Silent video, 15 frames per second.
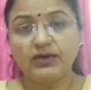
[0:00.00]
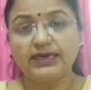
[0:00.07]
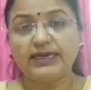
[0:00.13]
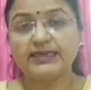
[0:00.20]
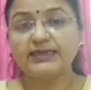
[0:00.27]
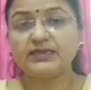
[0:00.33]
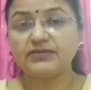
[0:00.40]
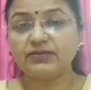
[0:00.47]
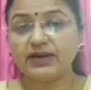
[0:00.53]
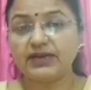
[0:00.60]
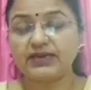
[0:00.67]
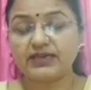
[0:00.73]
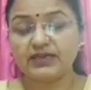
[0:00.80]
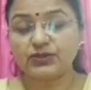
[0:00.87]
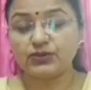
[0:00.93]
get
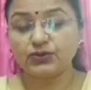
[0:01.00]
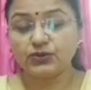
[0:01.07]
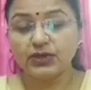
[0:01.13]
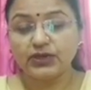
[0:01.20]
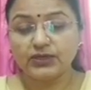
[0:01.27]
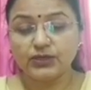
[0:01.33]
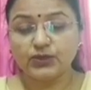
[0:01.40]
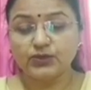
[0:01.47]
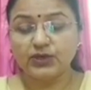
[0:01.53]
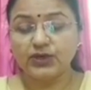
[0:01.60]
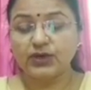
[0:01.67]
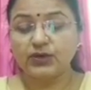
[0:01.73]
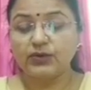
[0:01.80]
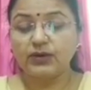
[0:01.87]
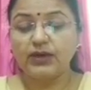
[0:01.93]
divided into two
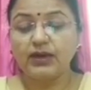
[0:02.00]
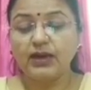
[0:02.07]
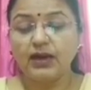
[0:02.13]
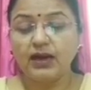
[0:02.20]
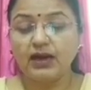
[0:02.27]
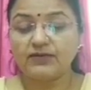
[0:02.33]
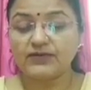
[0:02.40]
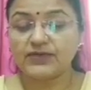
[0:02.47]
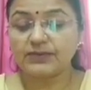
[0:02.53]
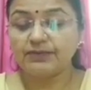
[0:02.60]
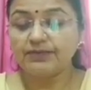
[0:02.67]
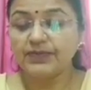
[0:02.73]
equal halves.